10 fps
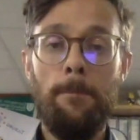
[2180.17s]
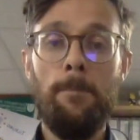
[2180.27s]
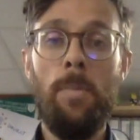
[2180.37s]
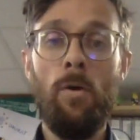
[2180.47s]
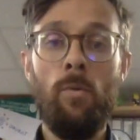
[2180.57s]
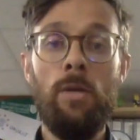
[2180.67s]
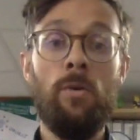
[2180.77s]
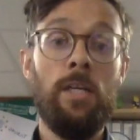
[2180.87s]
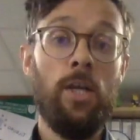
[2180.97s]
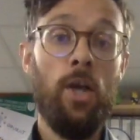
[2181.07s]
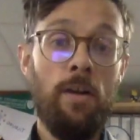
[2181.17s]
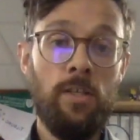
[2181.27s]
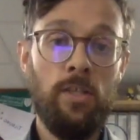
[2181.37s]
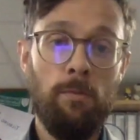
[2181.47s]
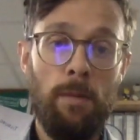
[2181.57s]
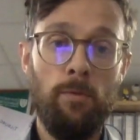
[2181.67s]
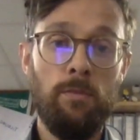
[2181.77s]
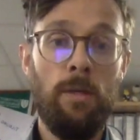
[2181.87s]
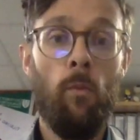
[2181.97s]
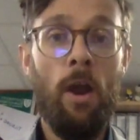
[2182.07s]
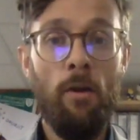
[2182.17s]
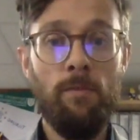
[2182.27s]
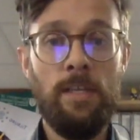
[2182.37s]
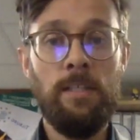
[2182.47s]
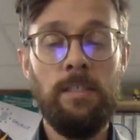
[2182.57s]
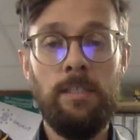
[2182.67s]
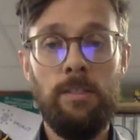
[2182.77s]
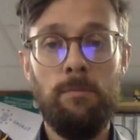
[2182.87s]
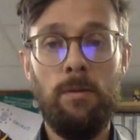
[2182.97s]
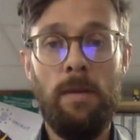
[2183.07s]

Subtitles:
But we would encourage young people to be aware of these and to be